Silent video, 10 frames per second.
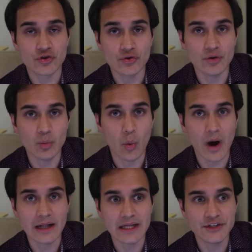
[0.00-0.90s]
to them
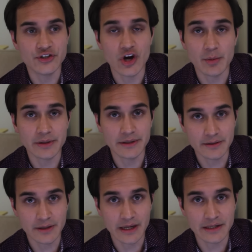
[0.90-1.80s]
while
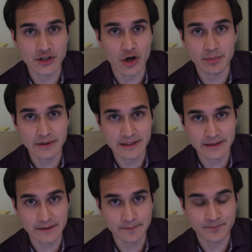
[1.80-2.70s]

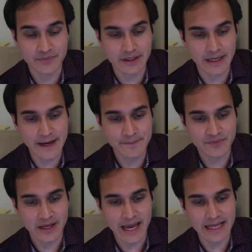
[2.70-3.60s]
interpreting them, okay?